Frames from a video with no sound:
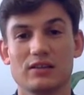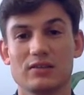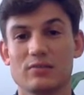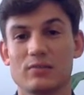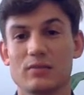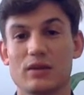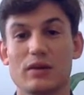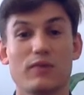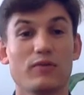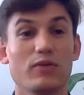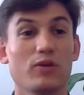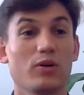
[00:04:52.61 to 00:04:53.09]

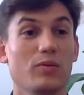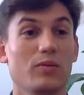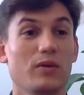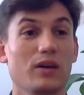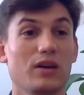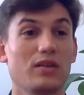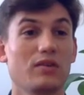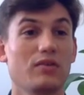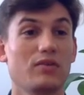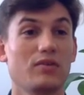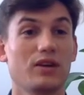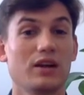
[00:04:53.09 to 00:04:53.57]
My four
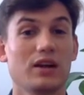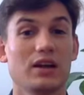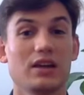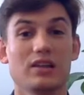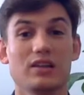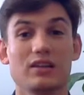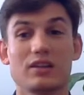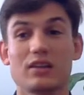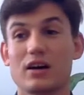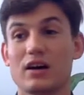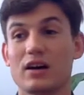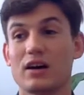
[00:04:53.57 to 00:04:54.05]
best
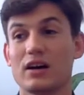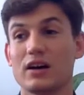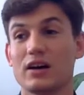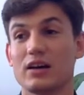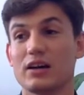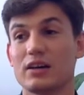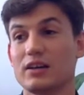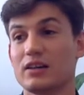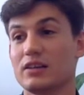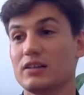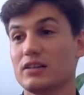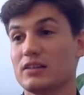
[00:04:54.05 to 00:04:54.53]
friends are
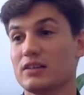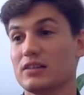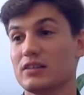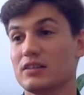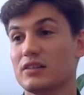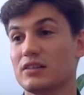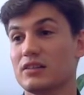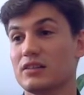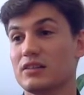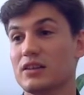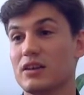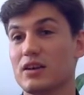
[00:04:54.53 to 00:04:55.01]
Indian,
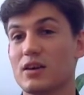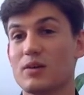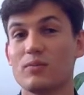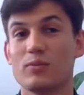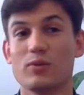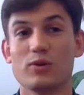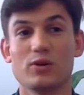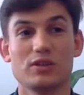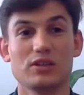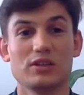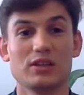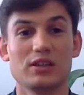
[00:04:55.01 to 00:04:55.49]

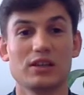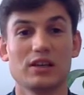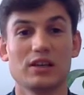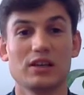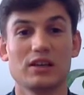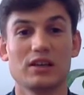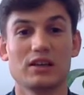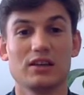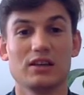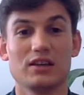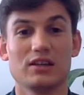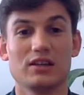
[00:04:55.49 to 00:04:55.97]

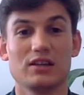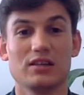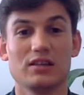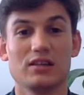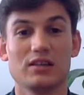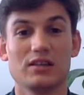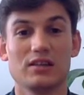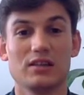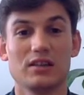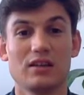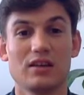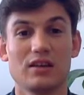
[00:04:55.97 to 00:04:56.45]
Portuguese,
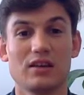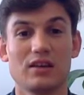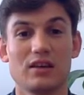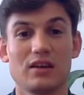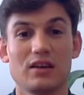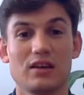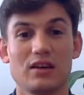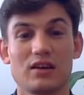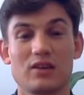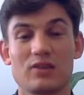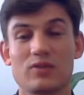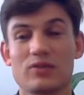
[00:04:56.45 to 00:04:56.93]

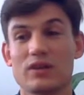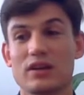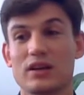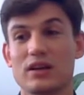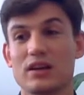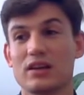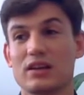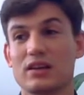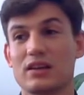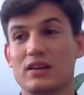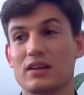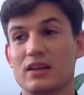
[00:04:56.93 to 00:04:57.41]

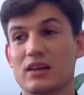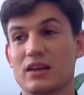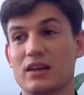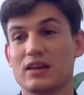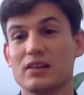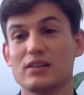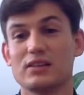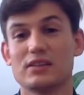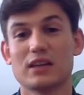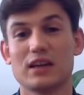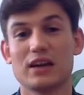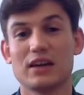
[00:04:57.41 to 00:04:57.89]
Greek, and
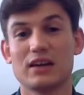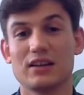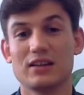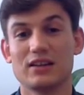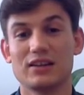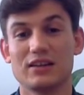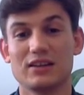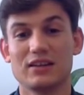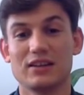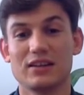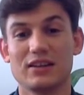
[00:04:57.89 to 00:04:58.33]
Italian.